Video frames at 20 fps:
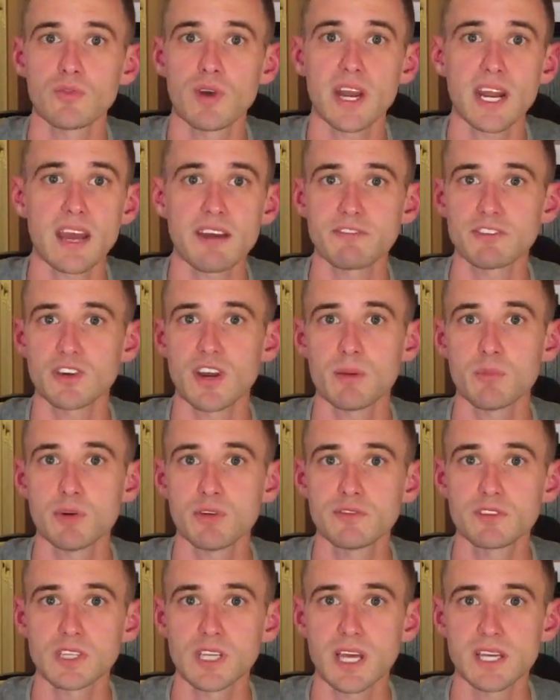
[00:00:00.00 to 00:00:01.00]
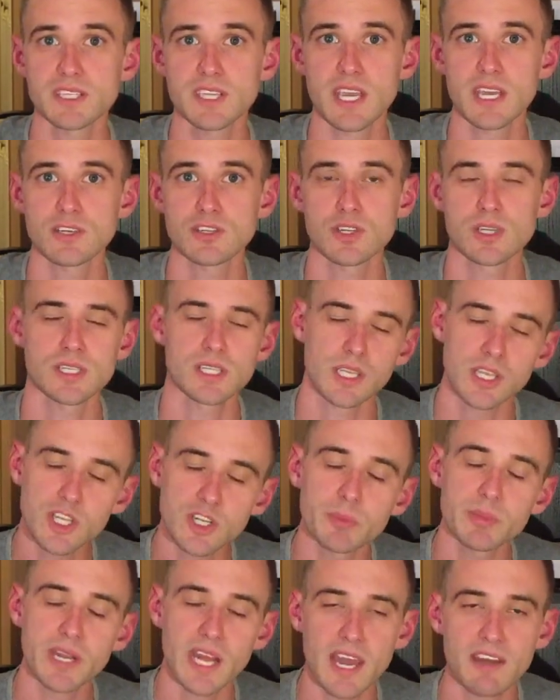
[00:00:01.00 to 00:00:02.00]
right after I moved to Los Angeles, a
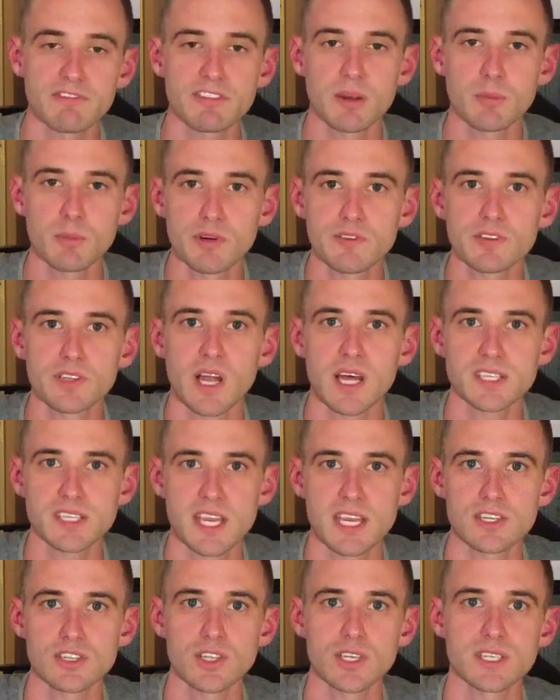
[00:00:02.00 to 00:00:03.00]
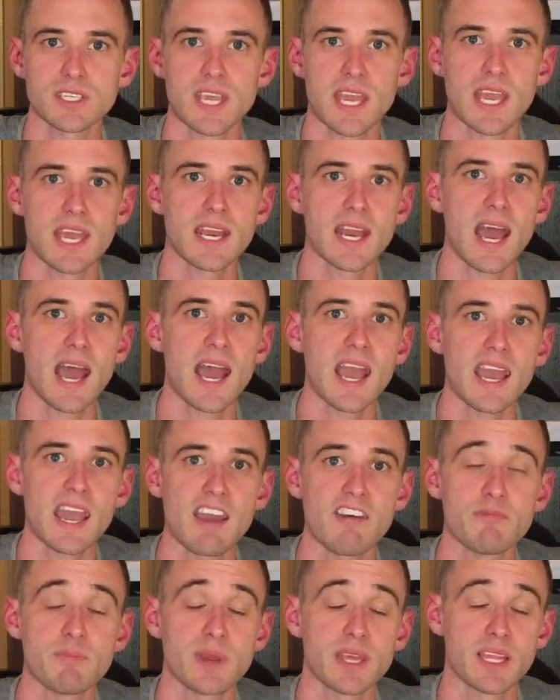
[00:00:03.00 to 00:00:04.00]
little bit after I moved to Los Angeles, and I
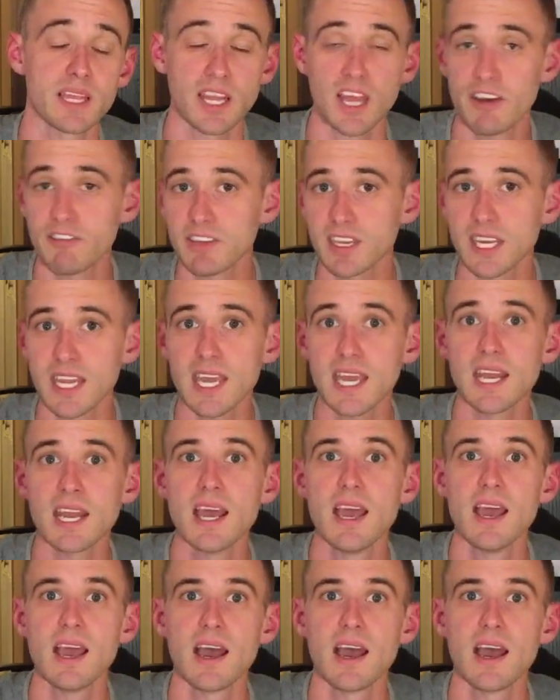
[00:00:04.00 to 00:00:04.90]
have been loving it.